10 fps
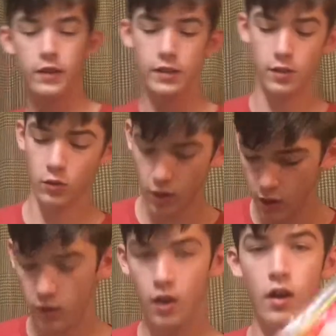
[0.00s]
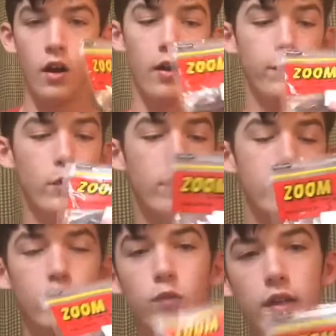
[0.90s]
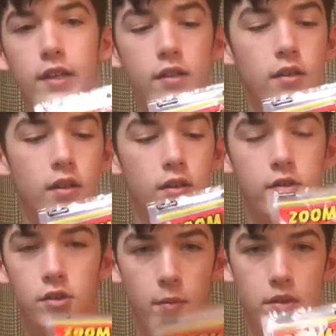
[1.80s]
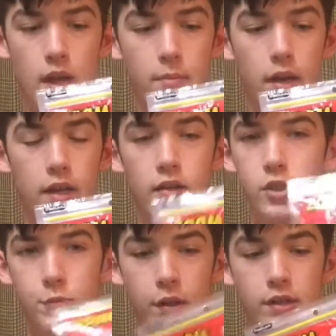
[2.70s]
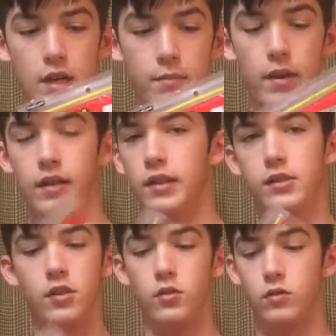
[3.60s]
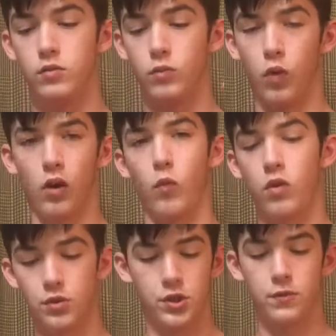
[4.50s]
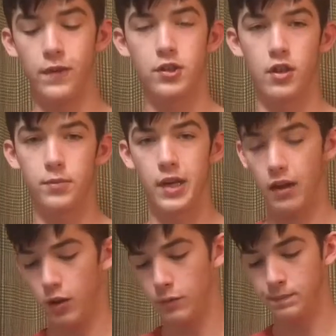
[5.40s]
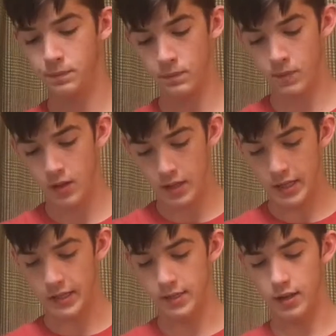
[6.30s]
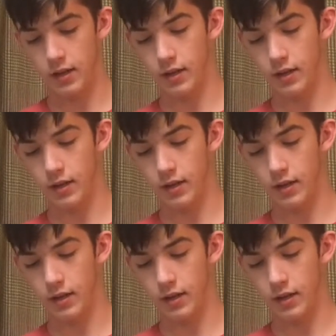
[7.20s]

guys don't know, a fluke is a really good summertime bait, springtime bait. These do work wonders fishing up shallow. It's